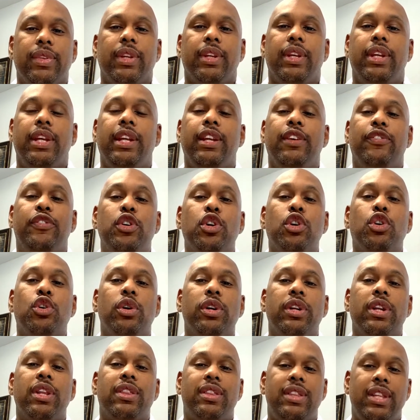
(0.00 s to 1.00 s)
And if you're
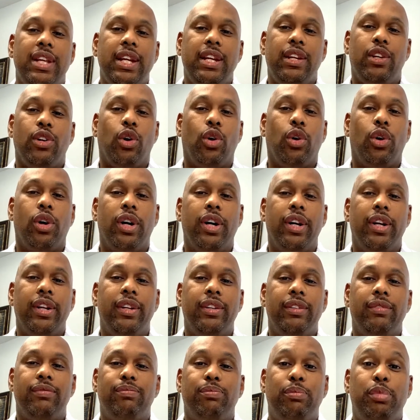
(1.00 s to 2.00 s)
going to think
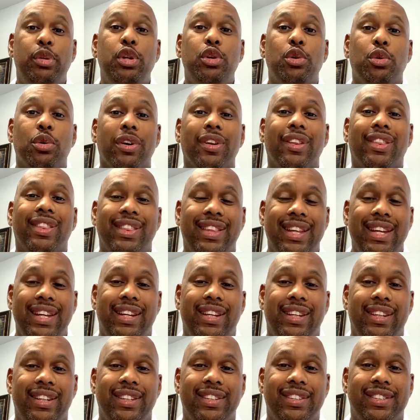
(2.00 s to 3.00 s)
on pure
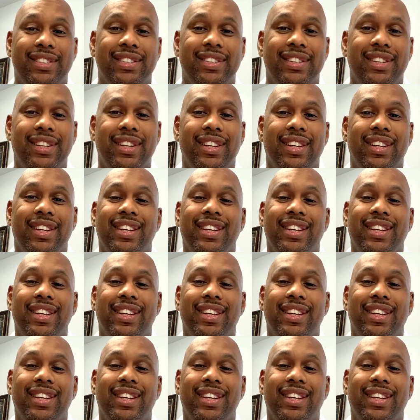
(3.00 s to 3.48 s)
things,